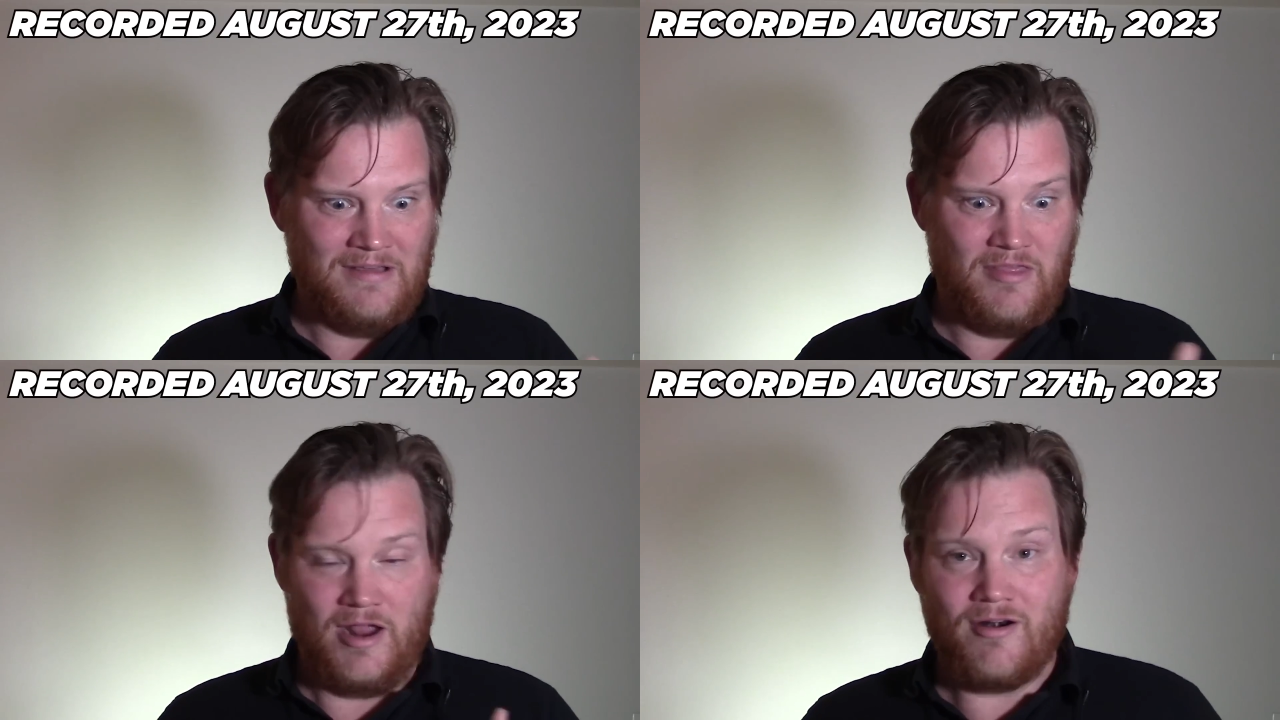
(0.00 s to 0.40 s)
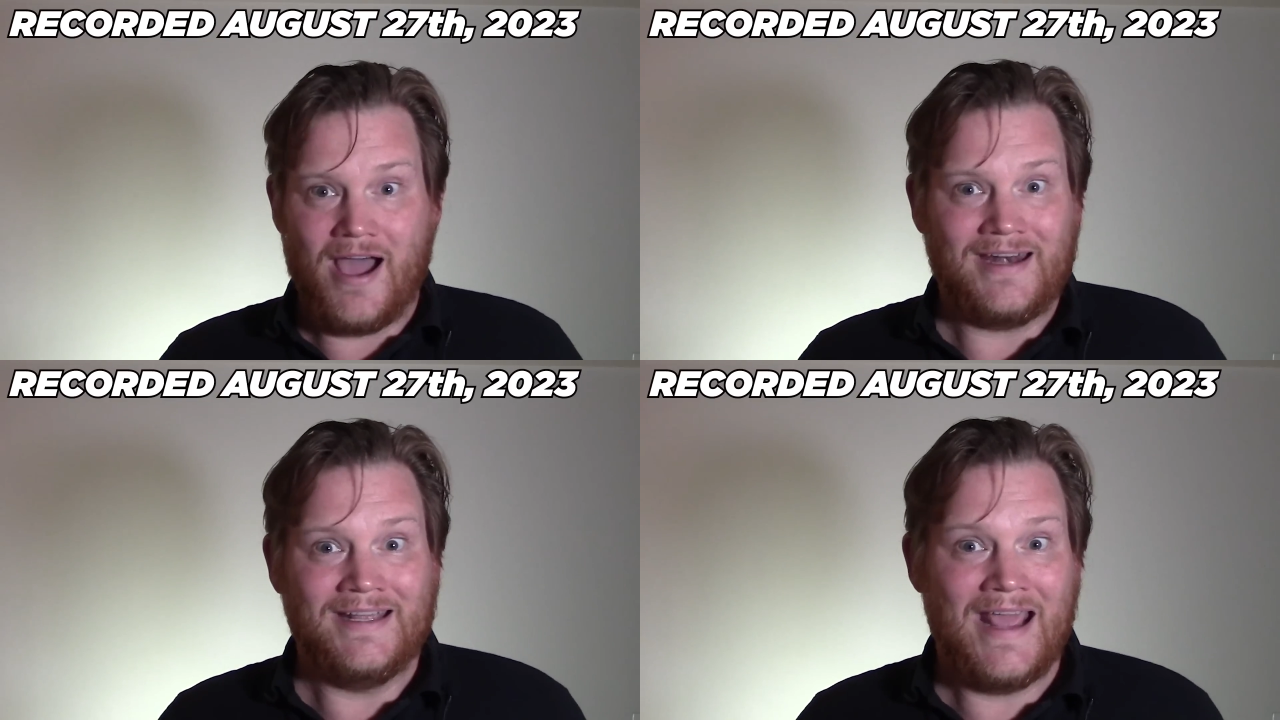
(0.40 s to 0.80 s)
they're
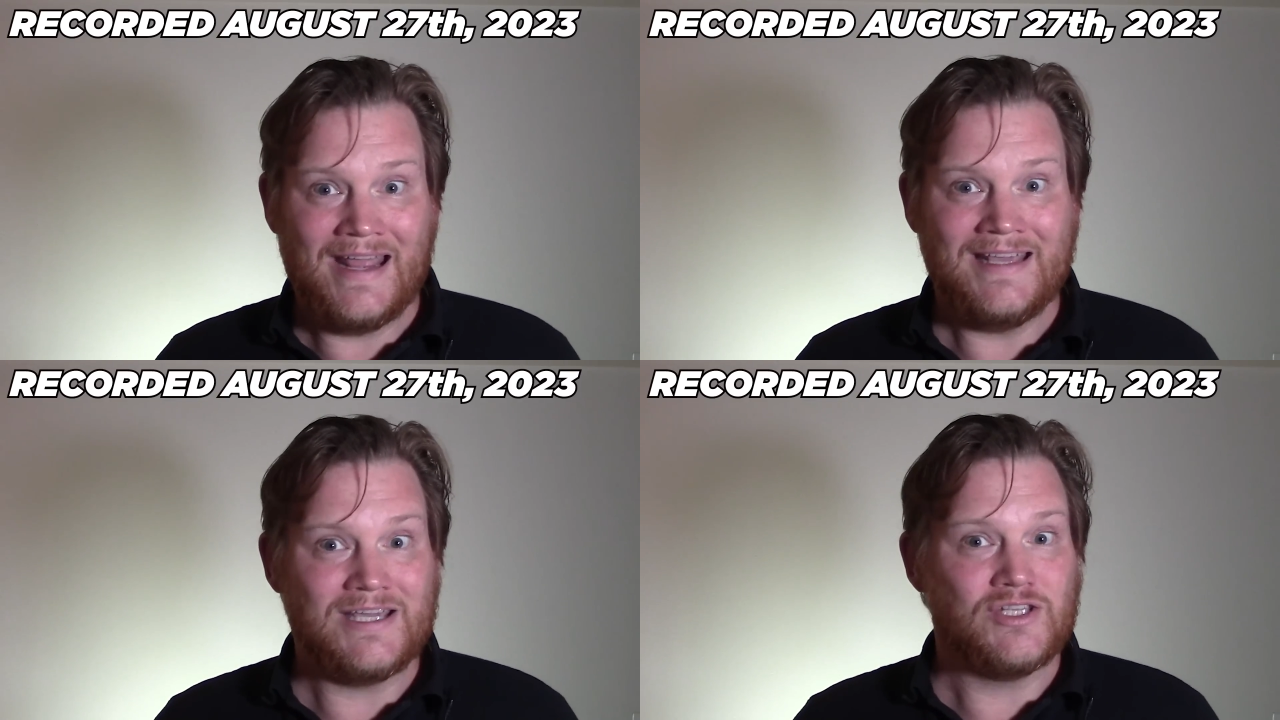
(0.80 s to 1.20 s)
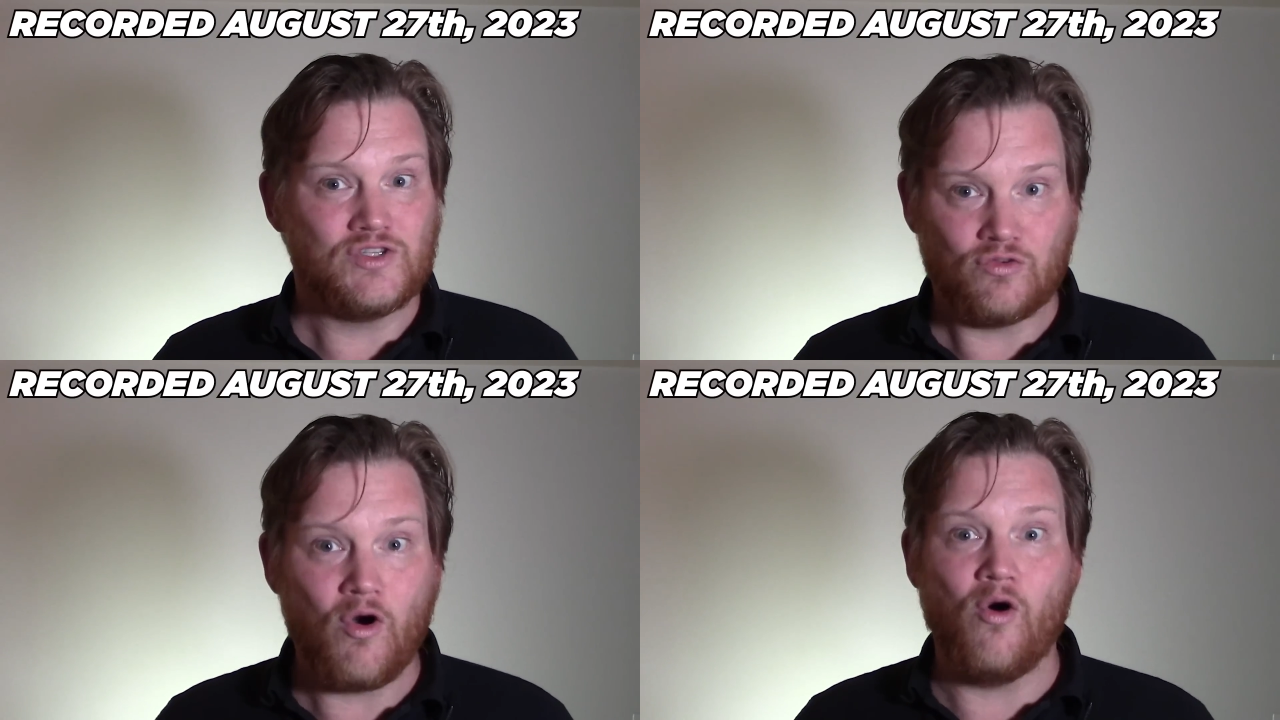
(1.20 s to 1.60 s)
not in any
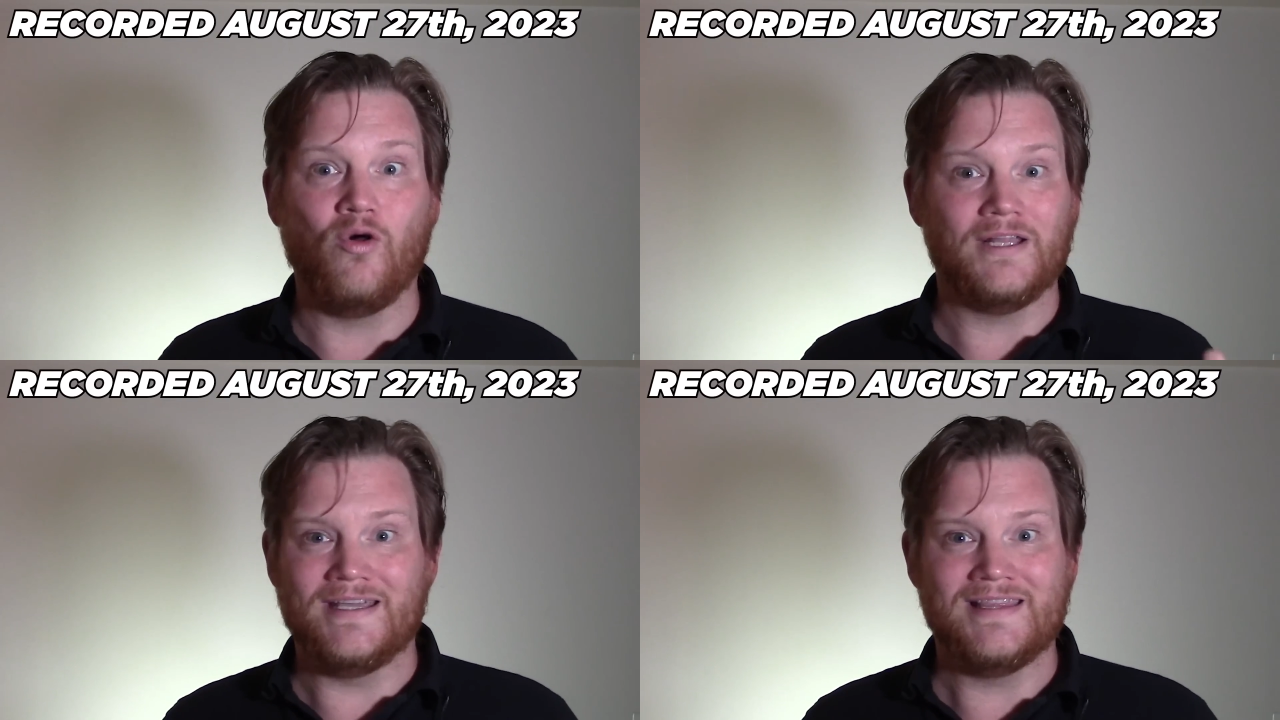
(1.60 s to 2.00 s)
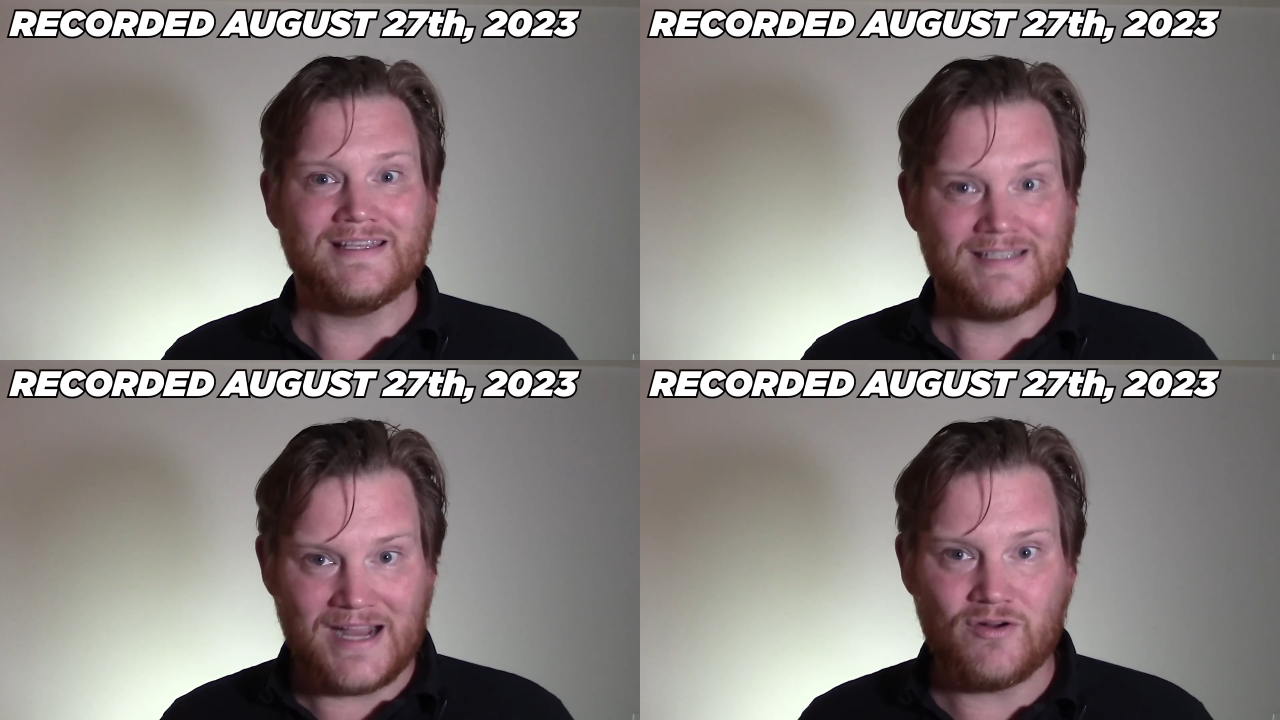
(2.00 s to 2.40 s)
control in
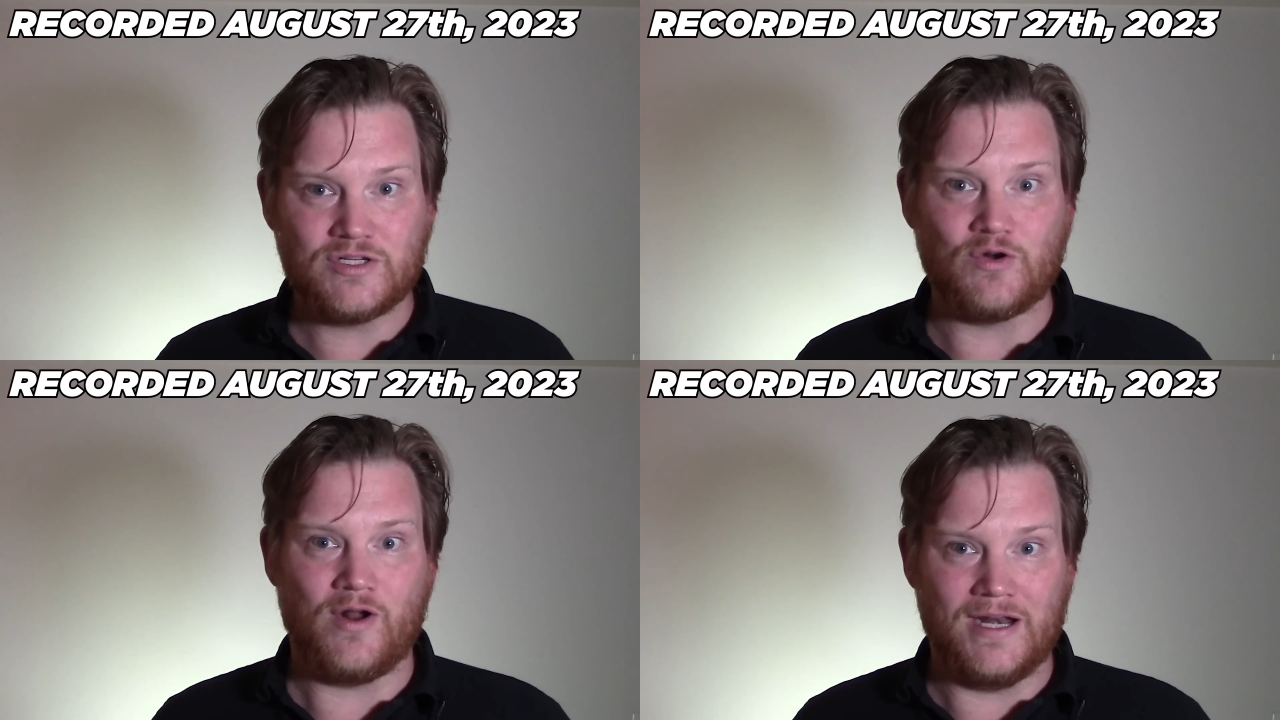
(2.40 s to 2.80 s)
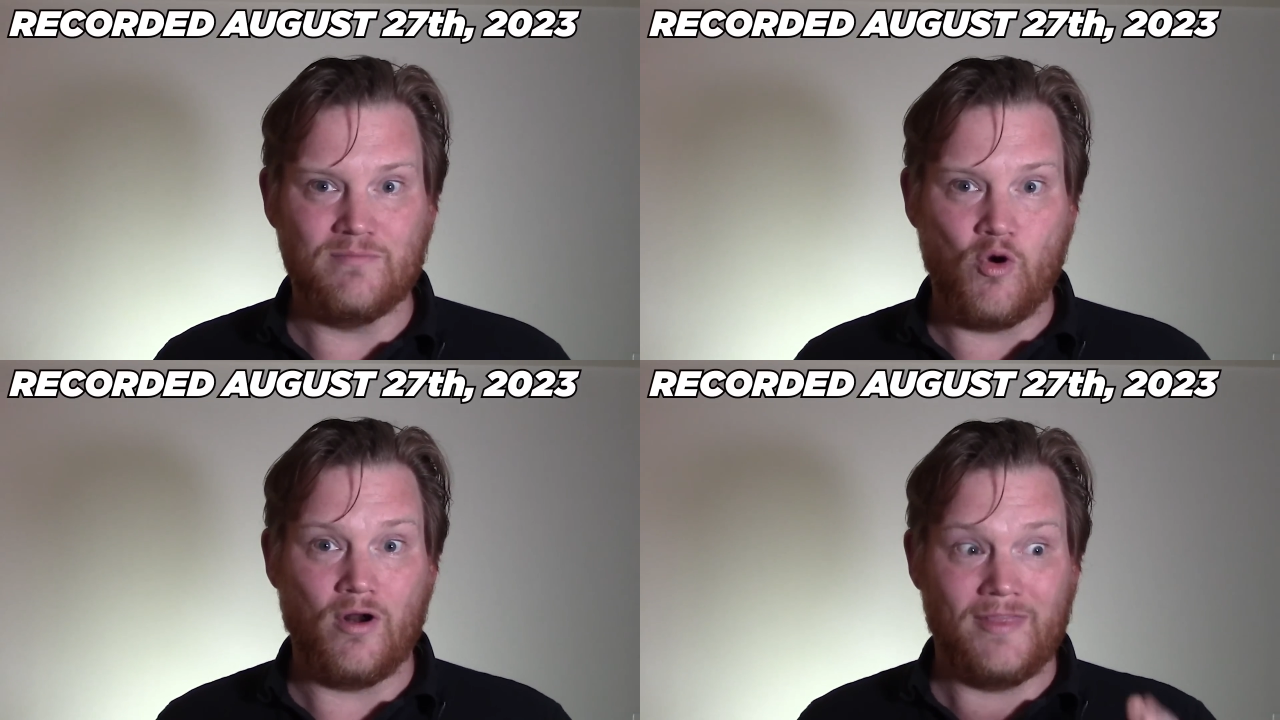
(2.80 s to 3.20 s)
this territory anymore.